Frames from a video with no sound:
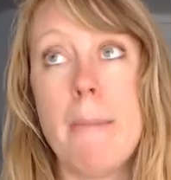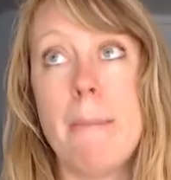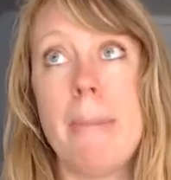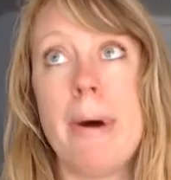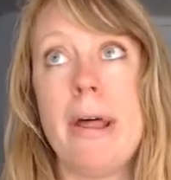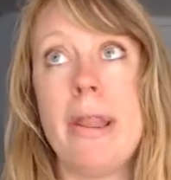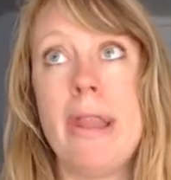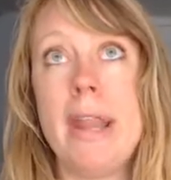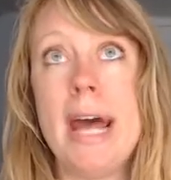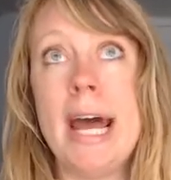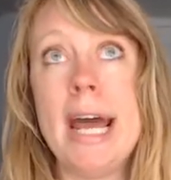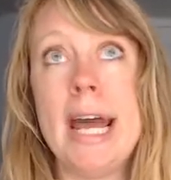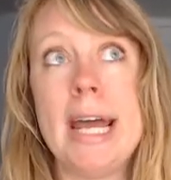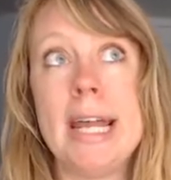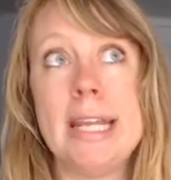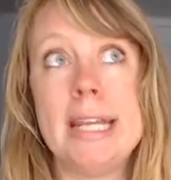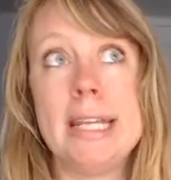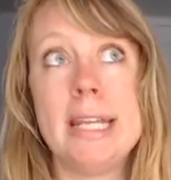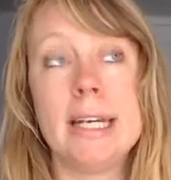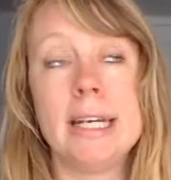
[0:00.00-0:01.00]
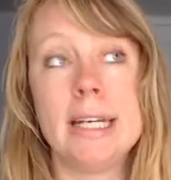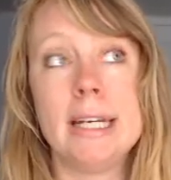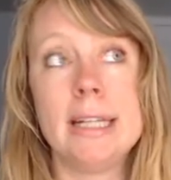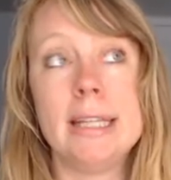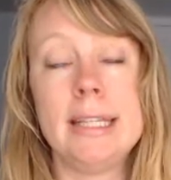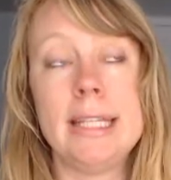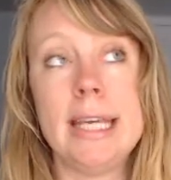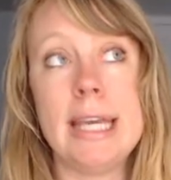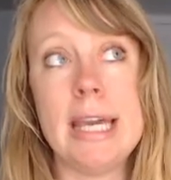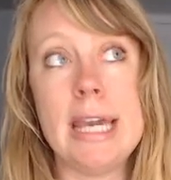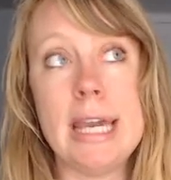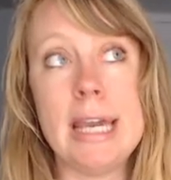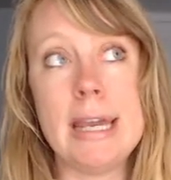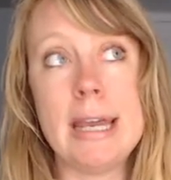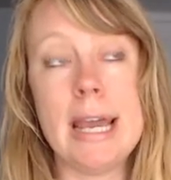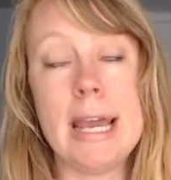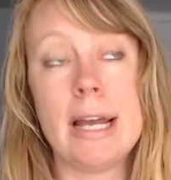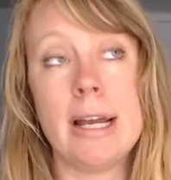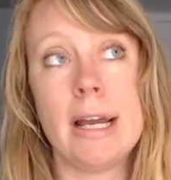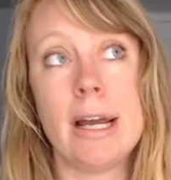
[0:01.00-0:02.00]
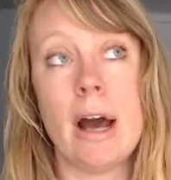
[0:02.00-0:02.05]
but then they